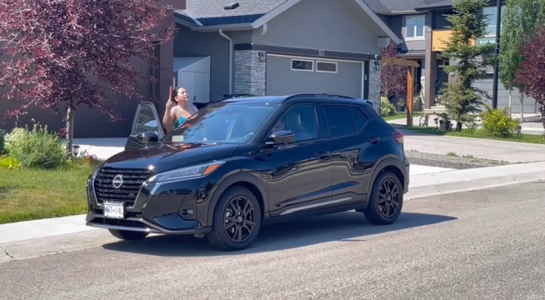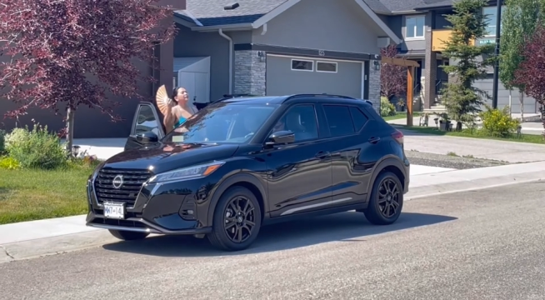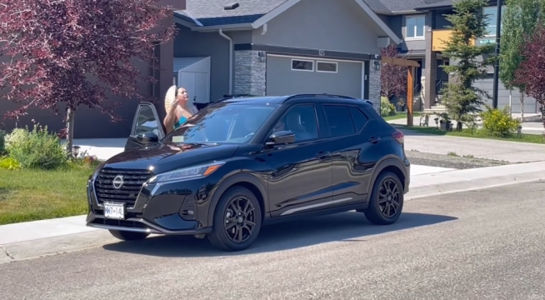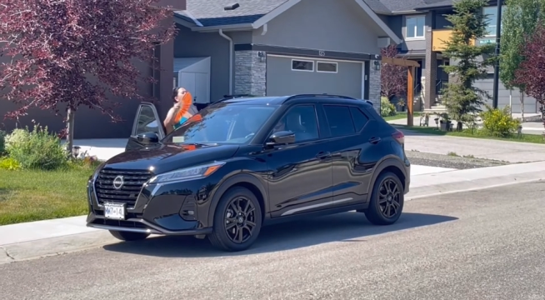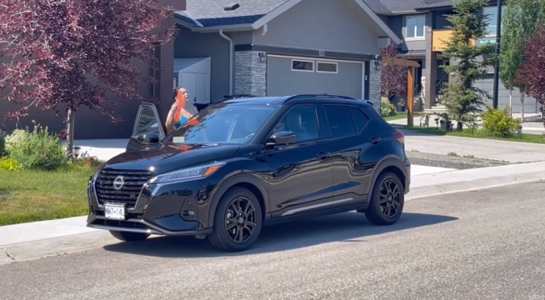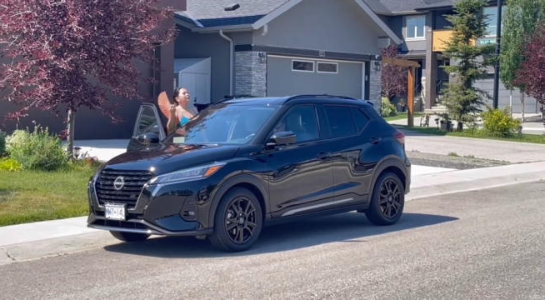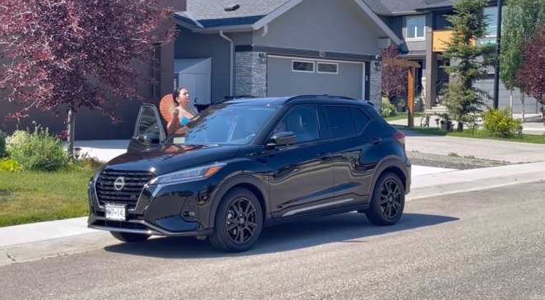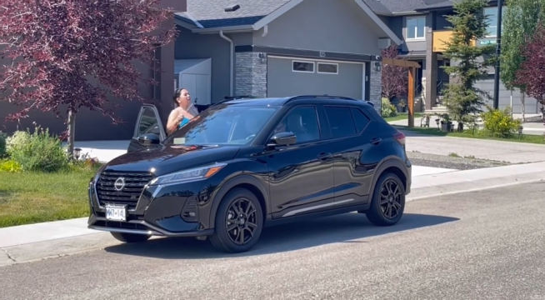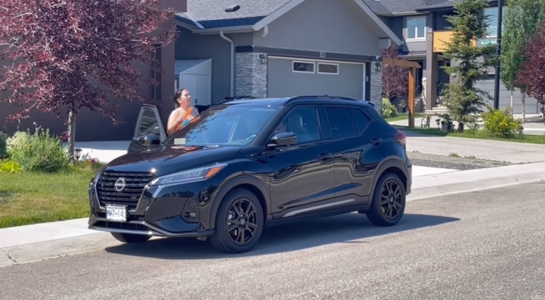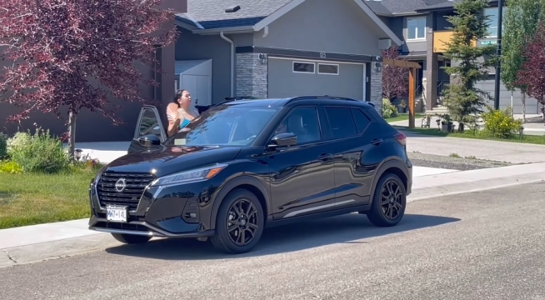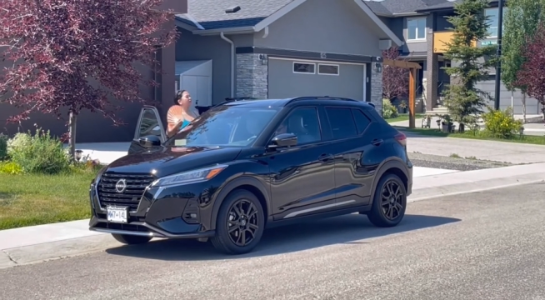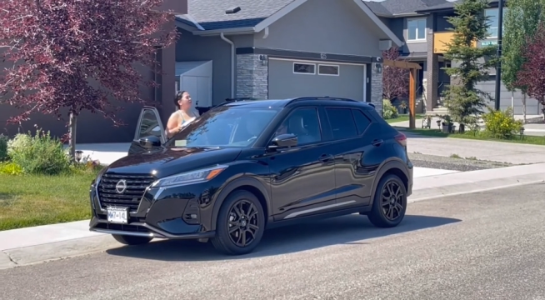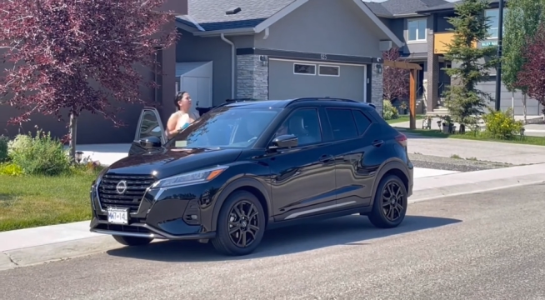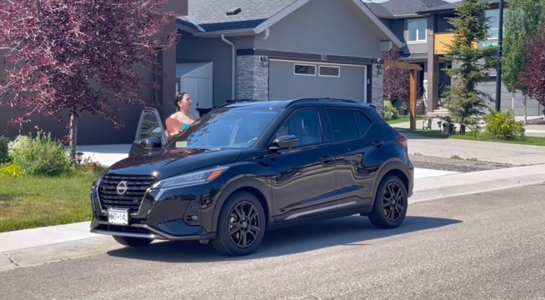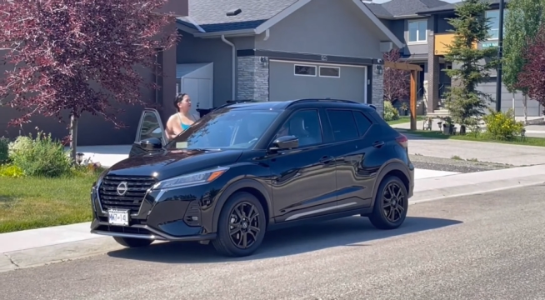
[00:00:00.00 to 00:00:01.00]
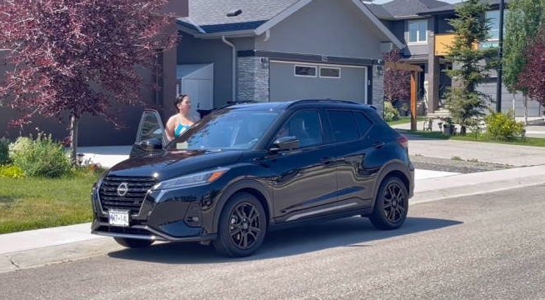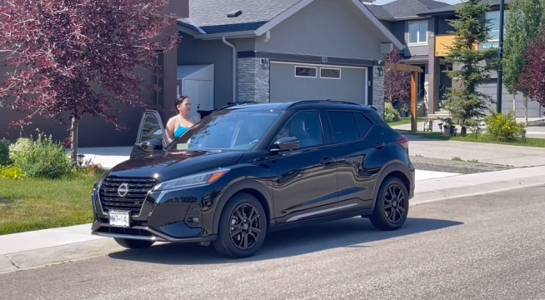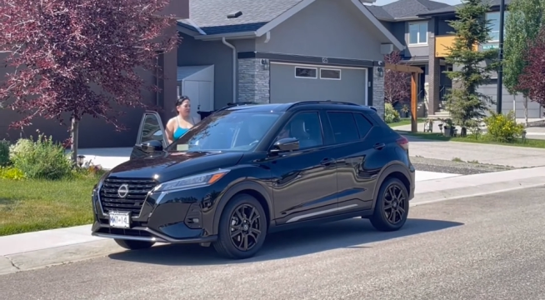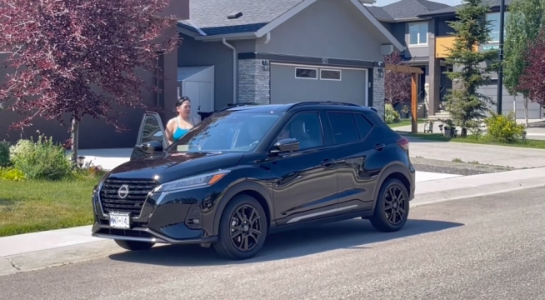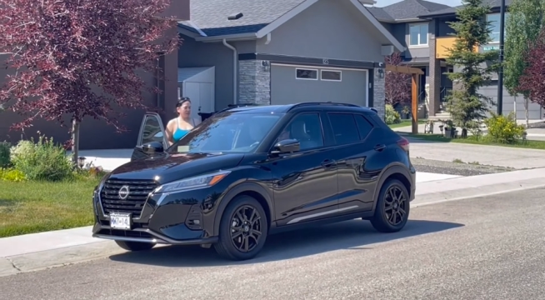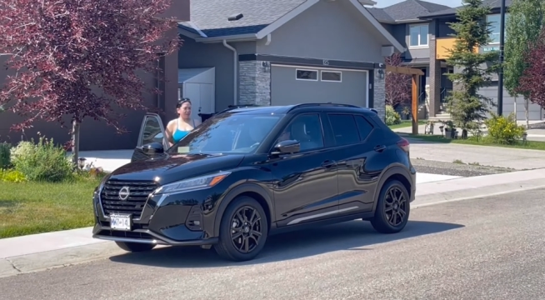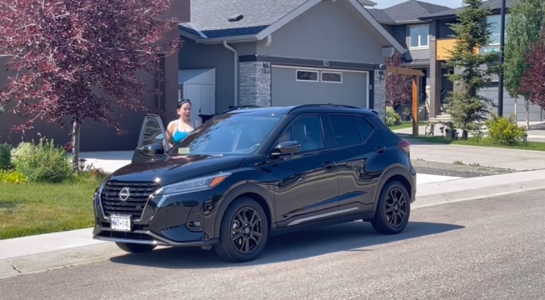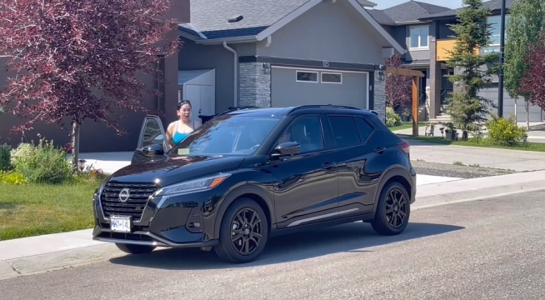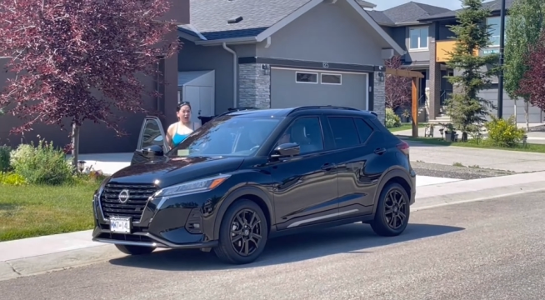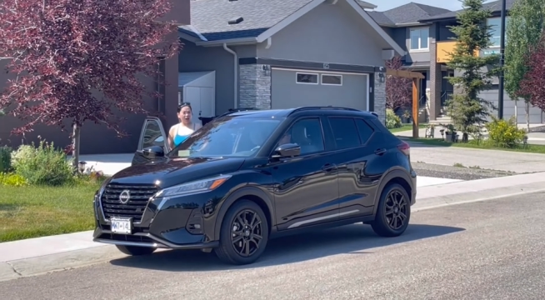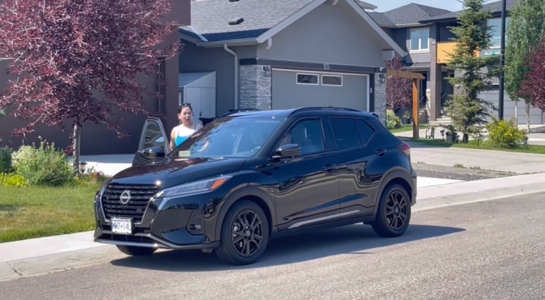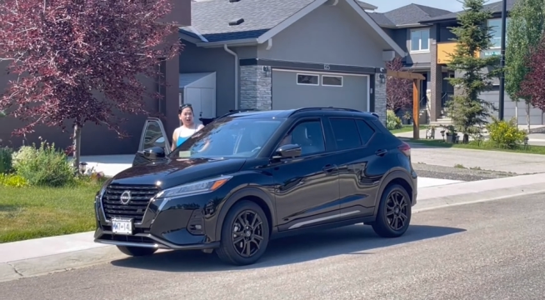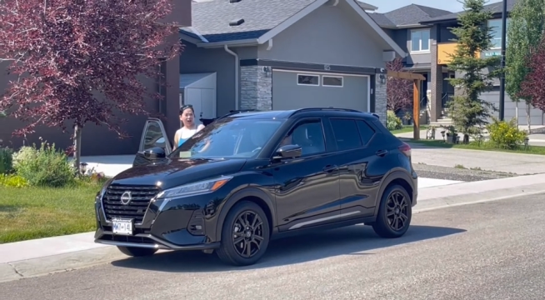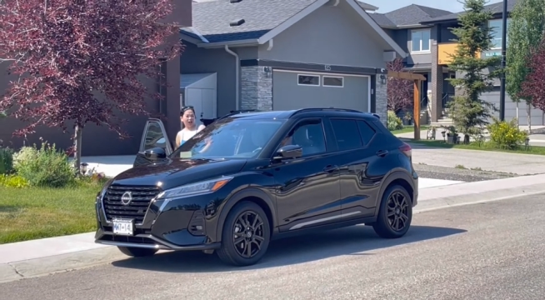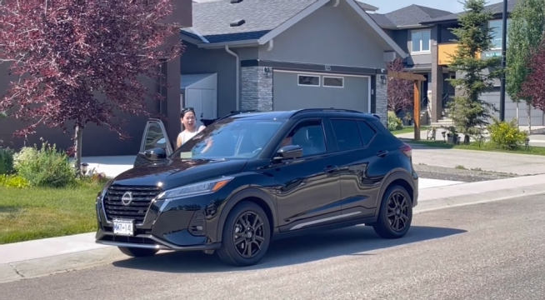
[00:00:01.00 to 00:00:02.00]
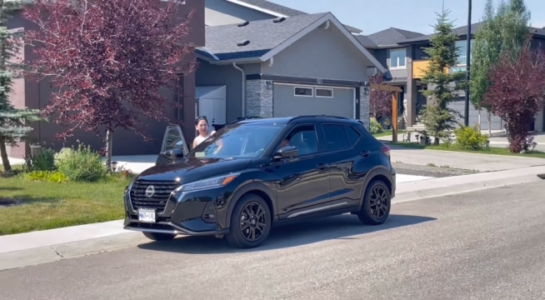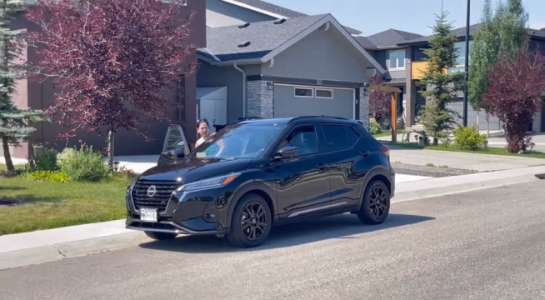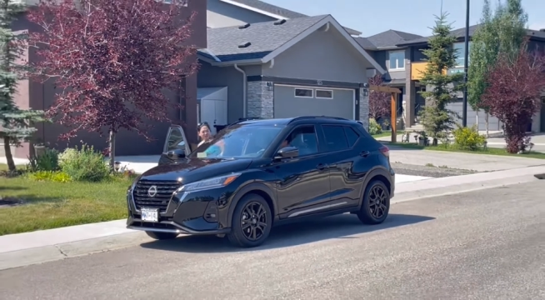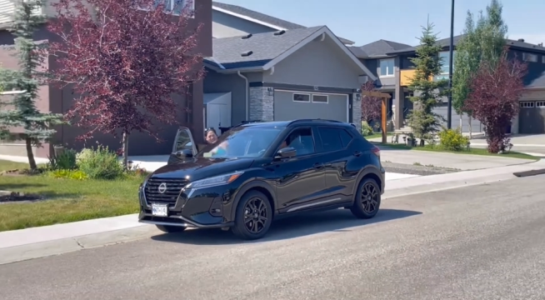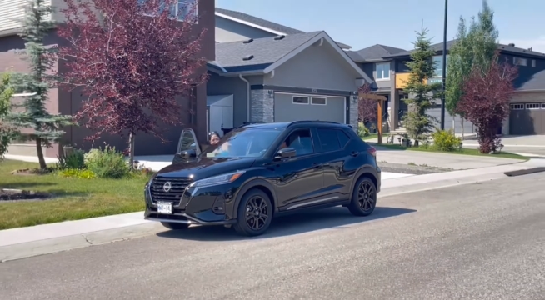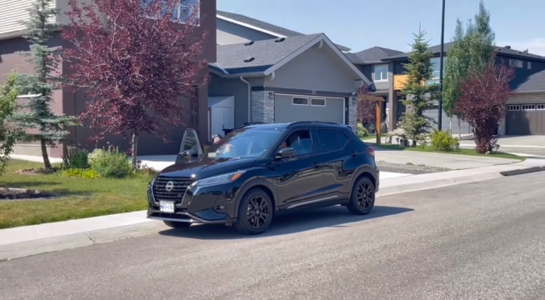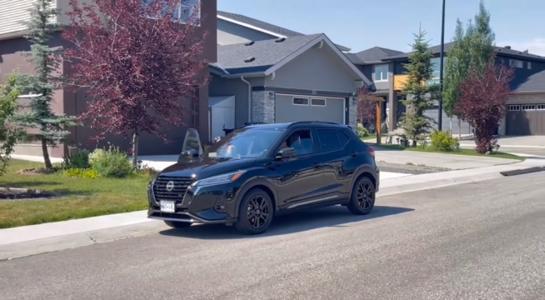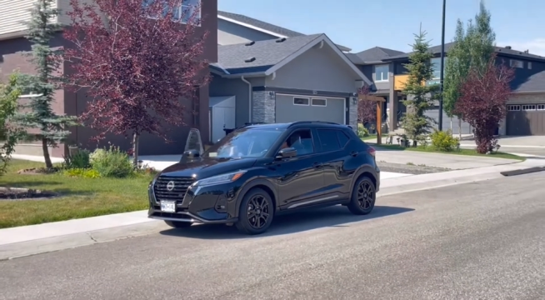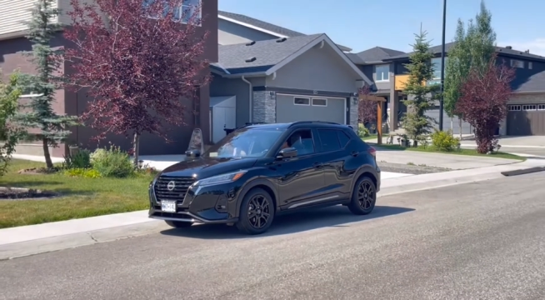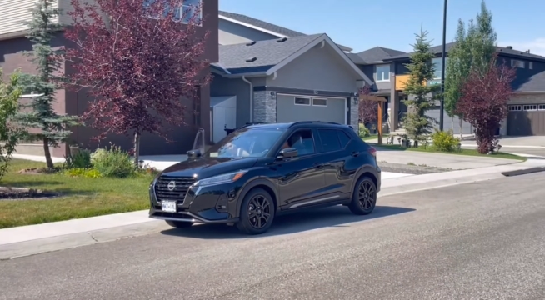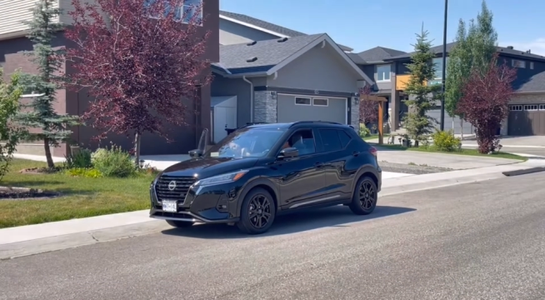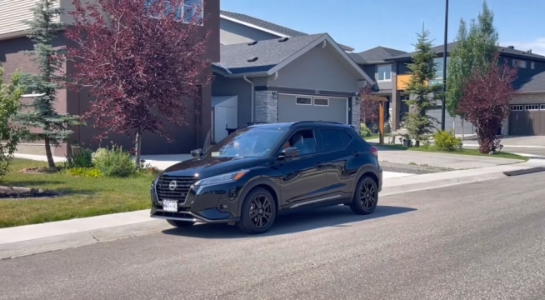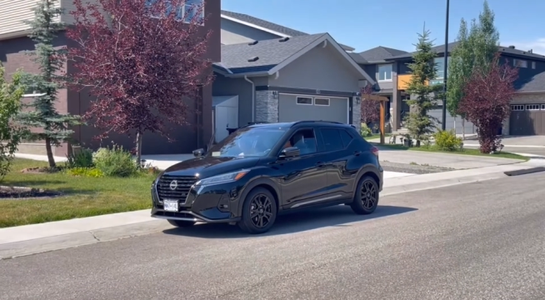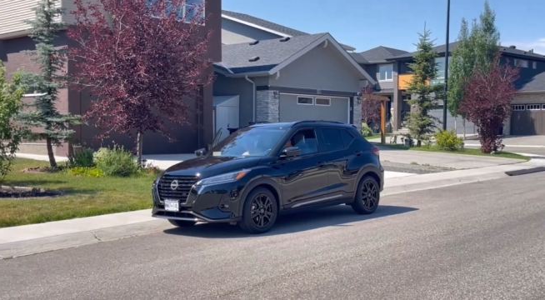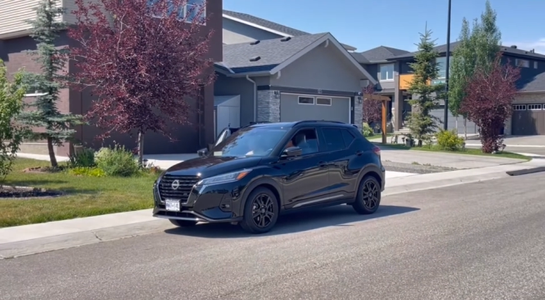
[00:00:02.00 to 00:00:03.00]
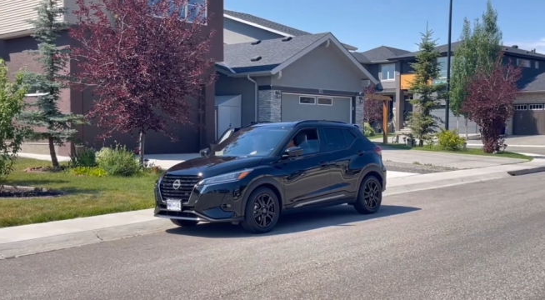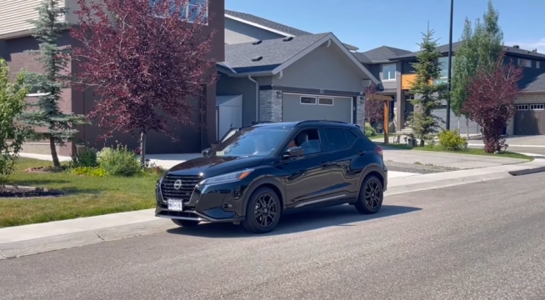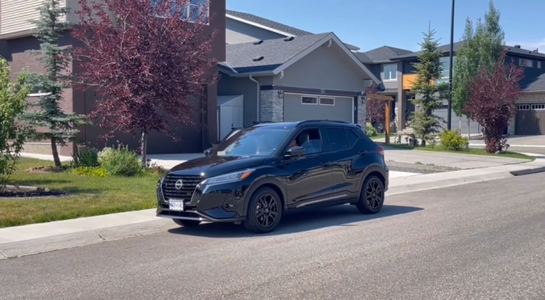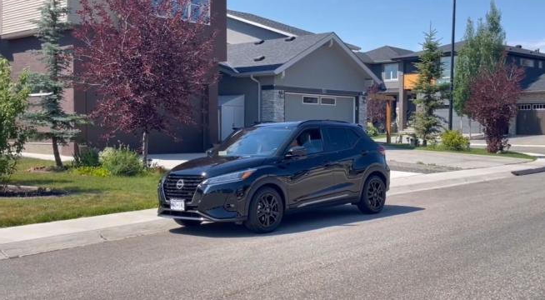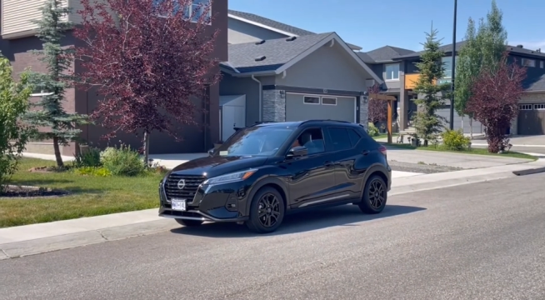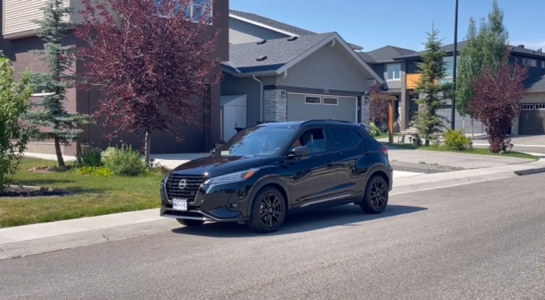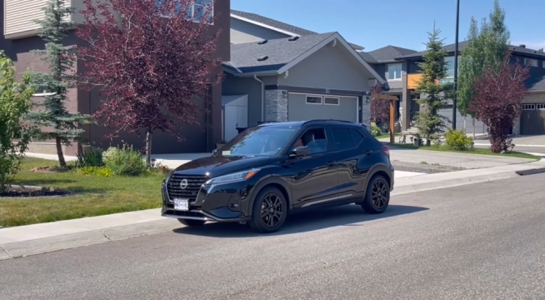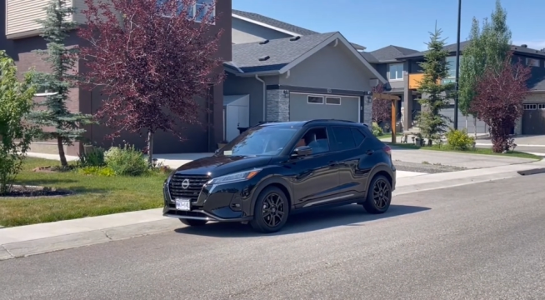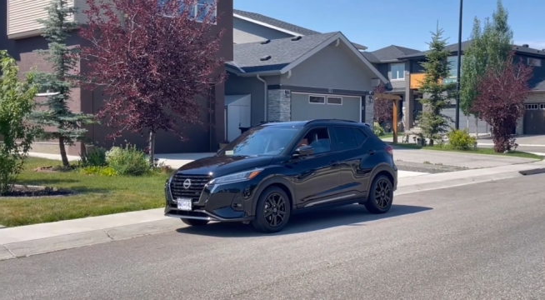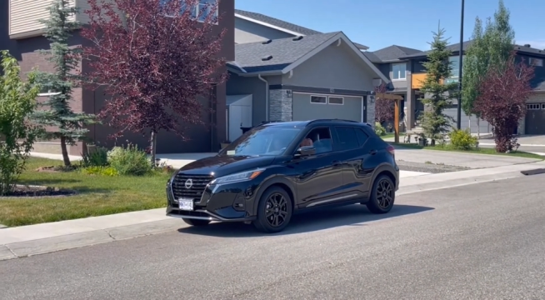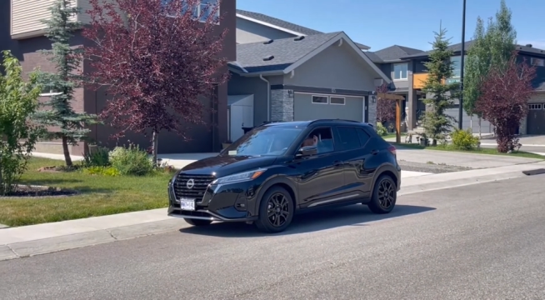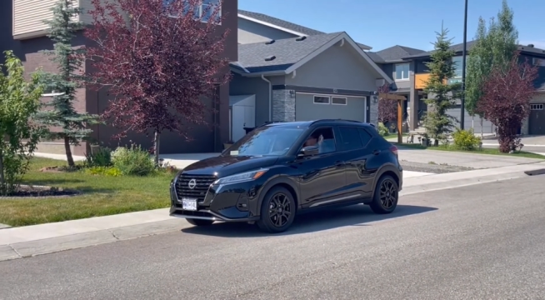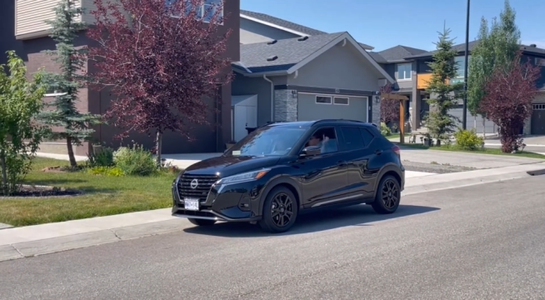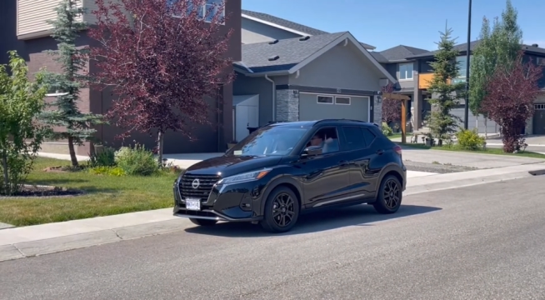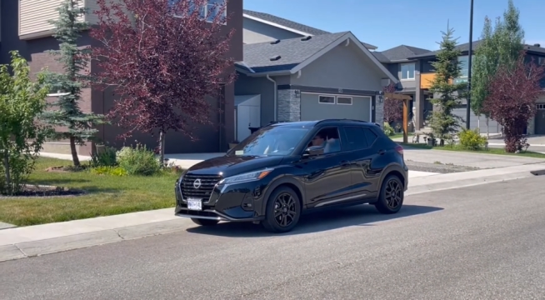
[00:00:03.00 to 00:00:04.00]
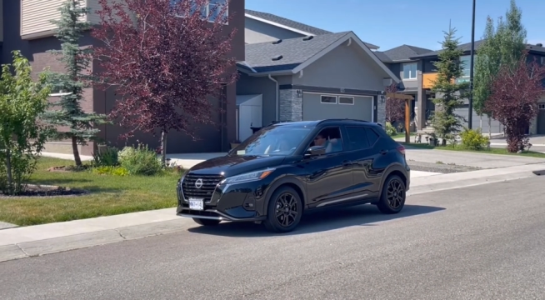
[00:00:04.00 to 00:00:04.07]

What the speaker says: No face is visible, so there are no lips to read.